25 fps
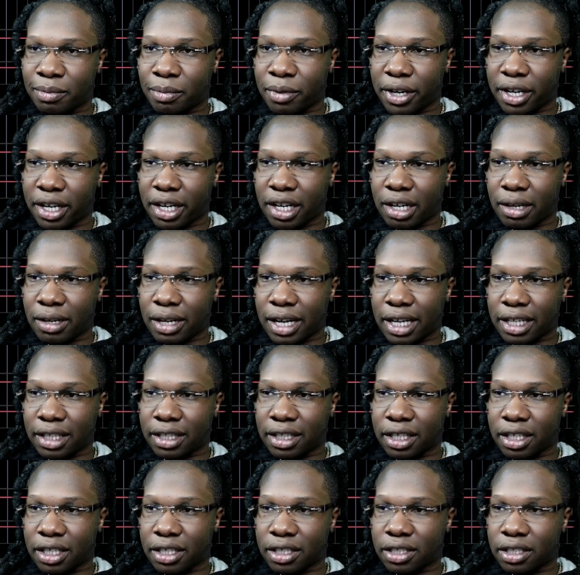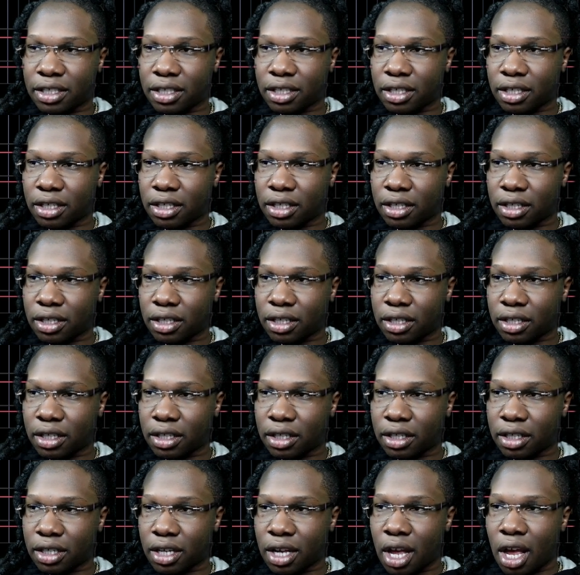Let's bring it up like this.
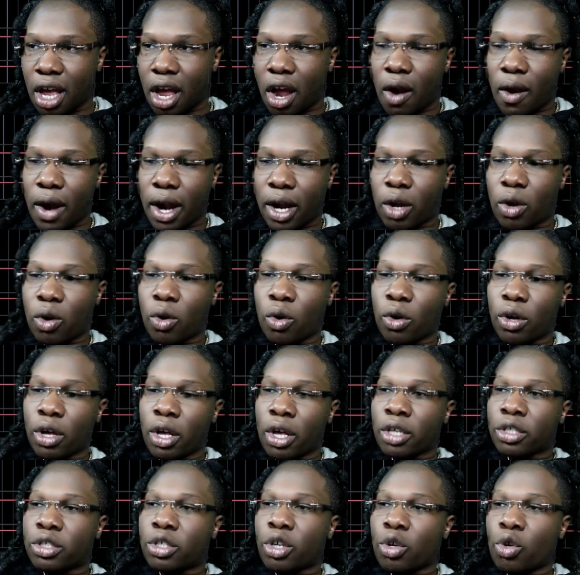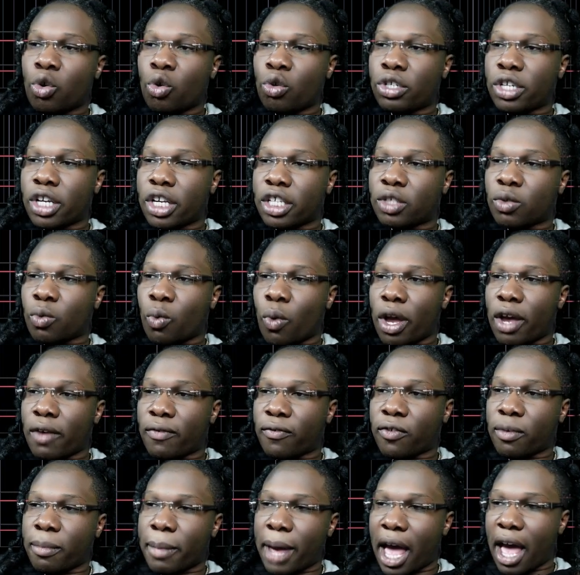All right, cool. So you just
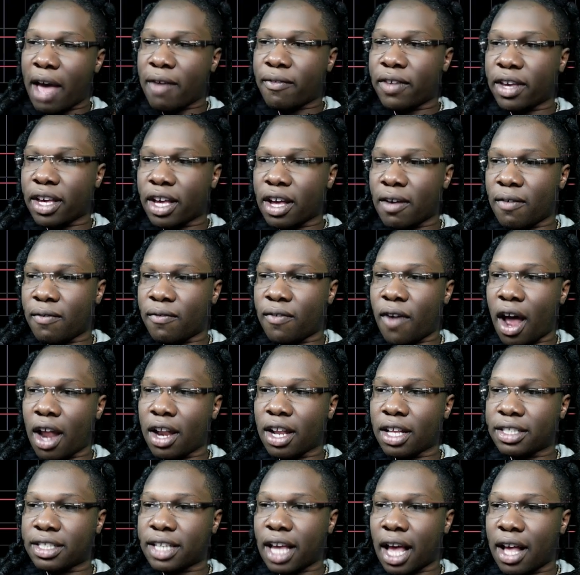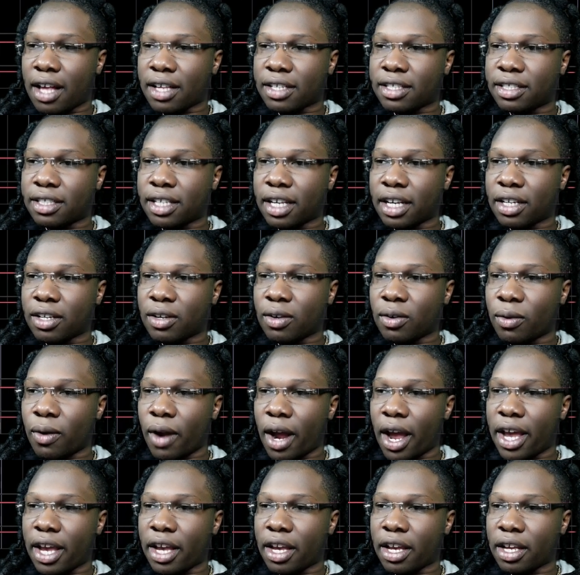went from having a volatile
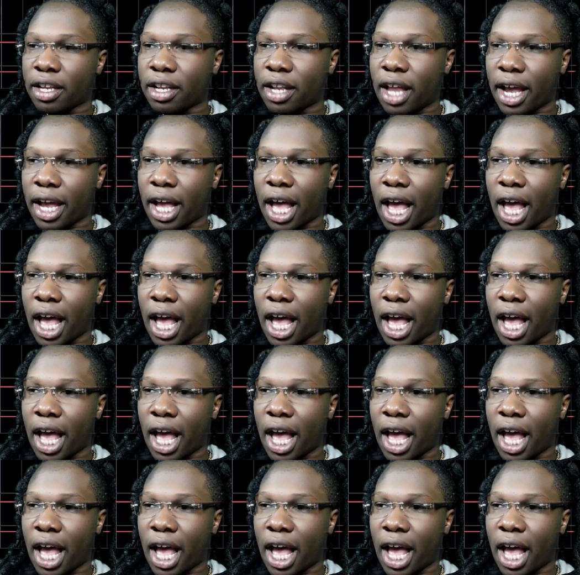signal, right?